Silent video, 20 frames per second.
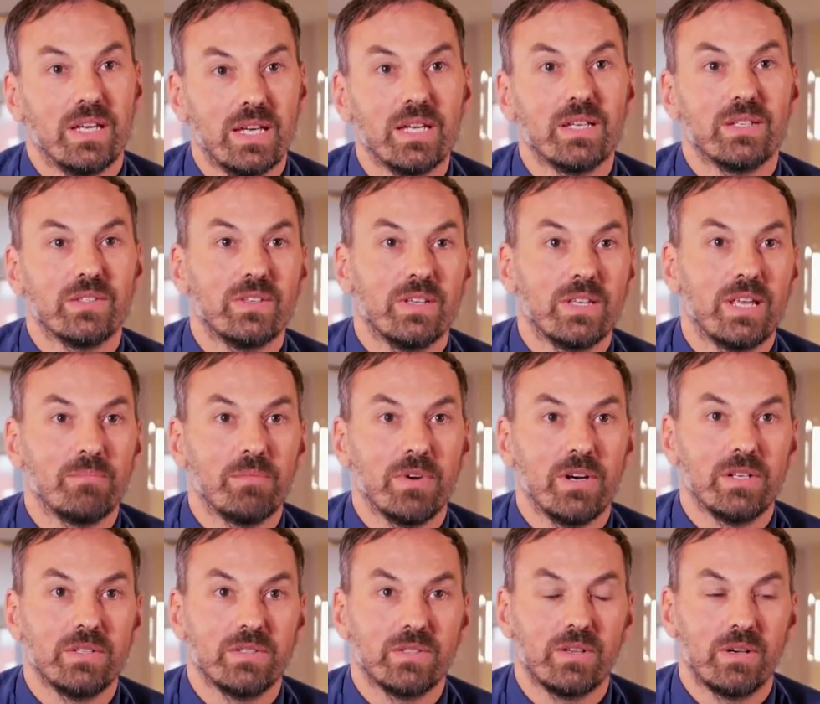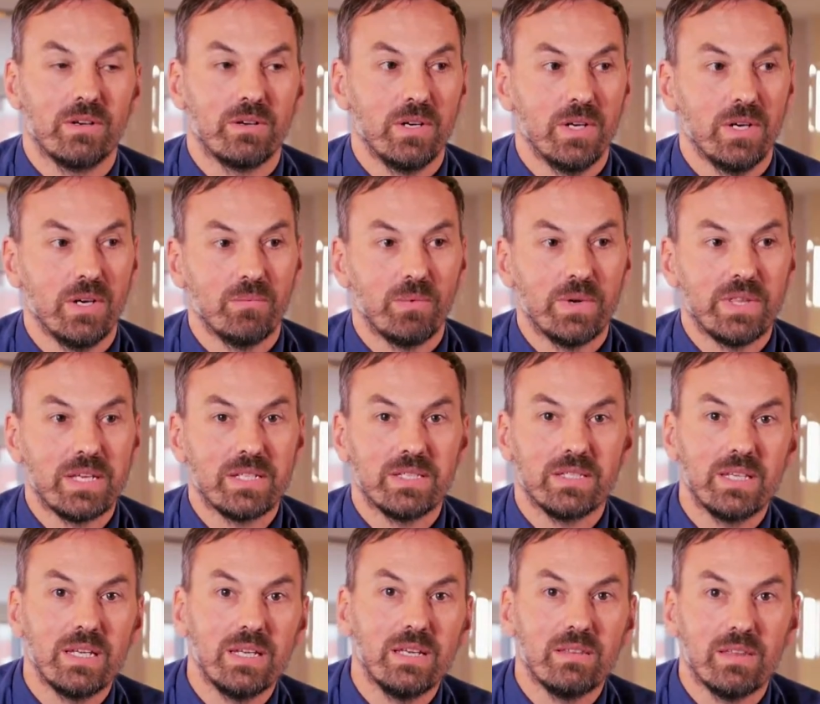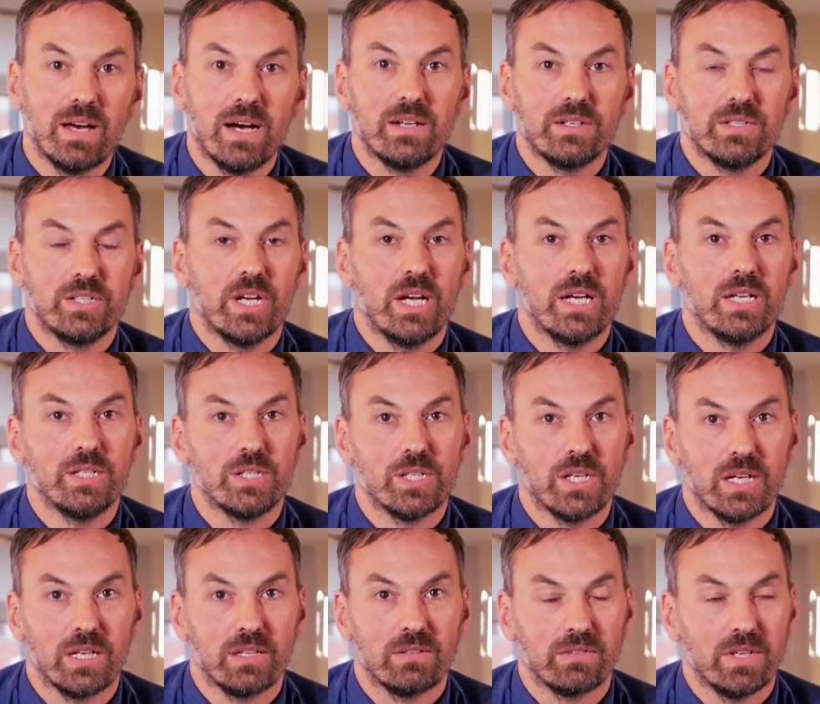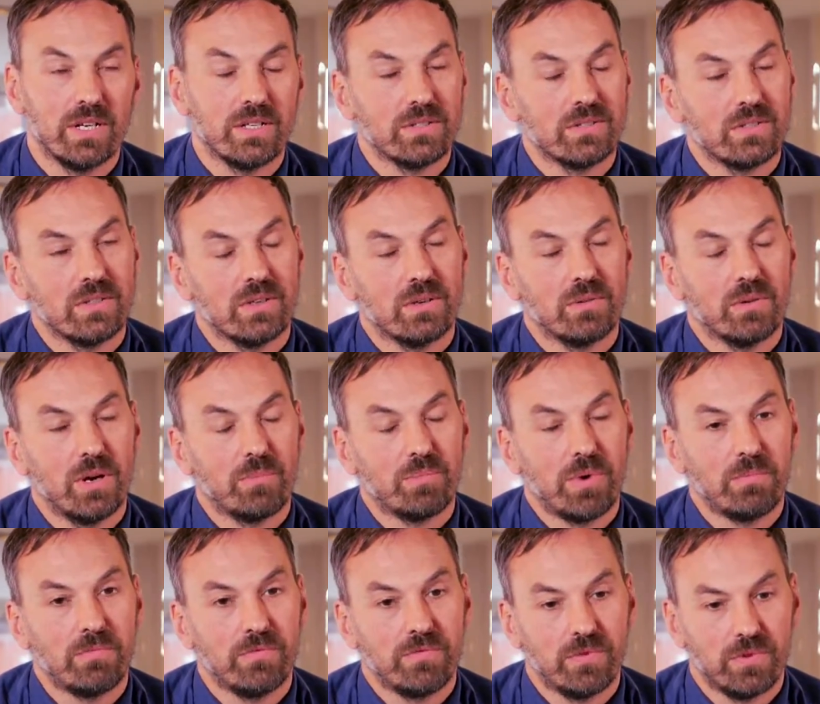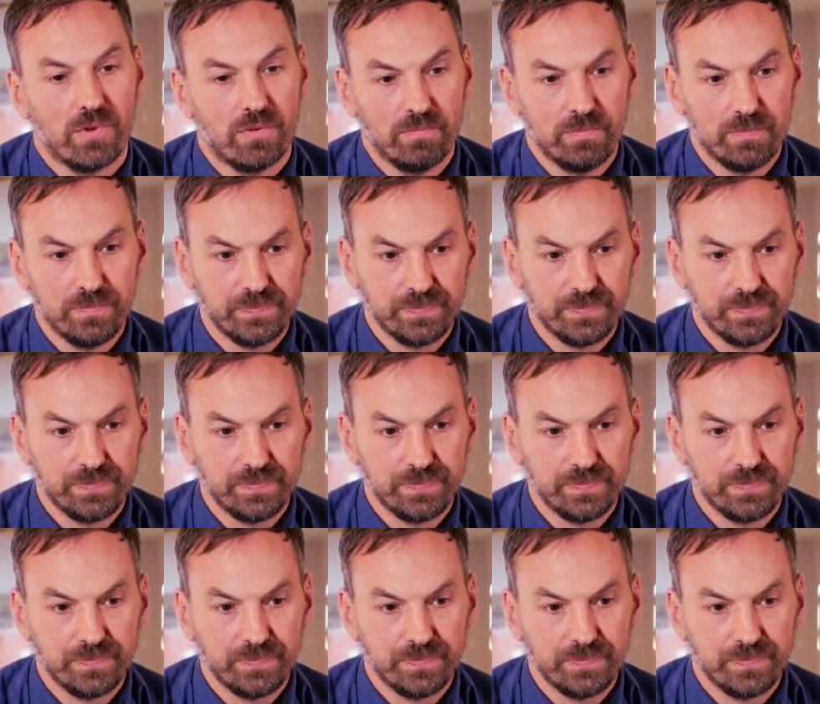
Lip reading: is in their mind. So when they see that changing, that's a problem for them.